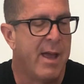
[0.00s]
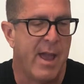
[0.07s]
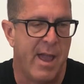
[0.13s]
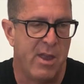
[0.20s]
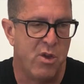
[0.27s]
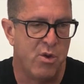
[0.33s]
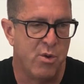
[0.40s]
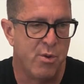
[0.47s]

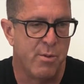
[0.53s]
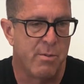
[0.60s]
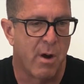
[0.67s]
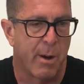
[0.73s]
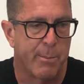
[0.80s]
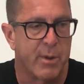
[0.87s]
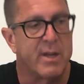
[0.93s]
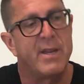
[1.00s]
You
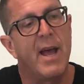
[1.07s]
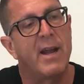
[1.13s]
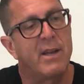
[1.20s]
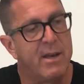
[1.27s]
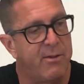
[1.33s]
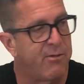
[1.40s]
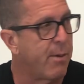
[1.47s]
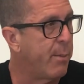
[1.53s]
are
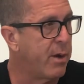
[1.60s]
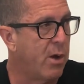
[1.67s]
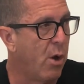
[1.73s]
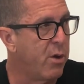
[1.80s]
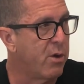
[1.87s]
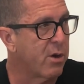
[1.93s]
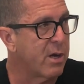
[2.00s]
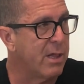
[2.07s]
protected from a know
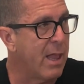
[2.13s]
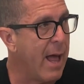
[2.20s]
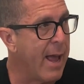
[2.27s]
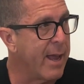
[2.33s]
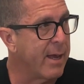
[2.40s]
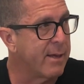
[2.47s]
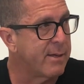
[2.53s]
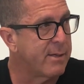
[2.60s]
your
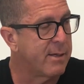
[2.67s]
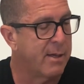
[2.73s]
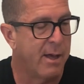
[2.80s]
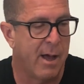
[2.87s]
client